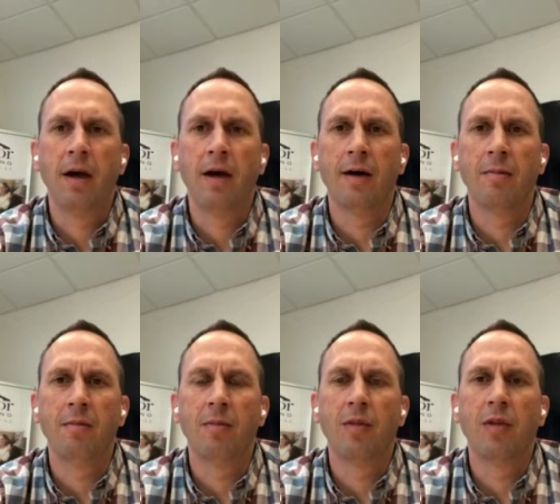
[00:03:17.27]
Uh,
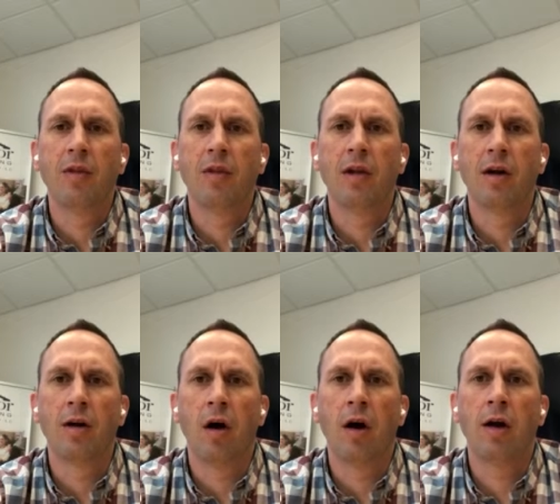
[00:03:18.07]

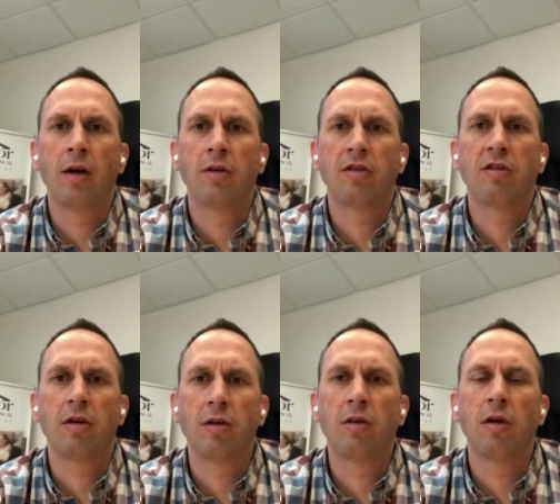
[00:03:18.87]
there are
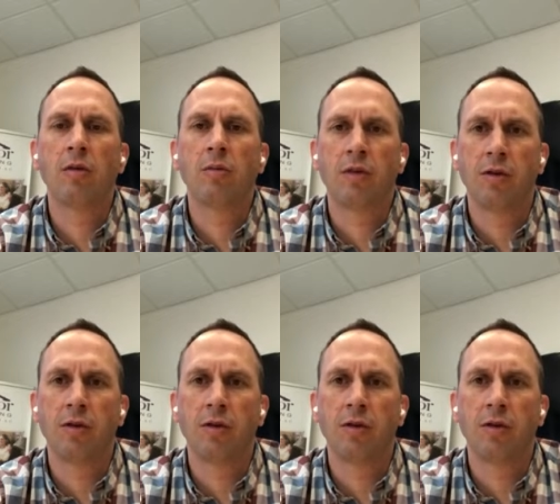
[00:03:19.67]
certain loan,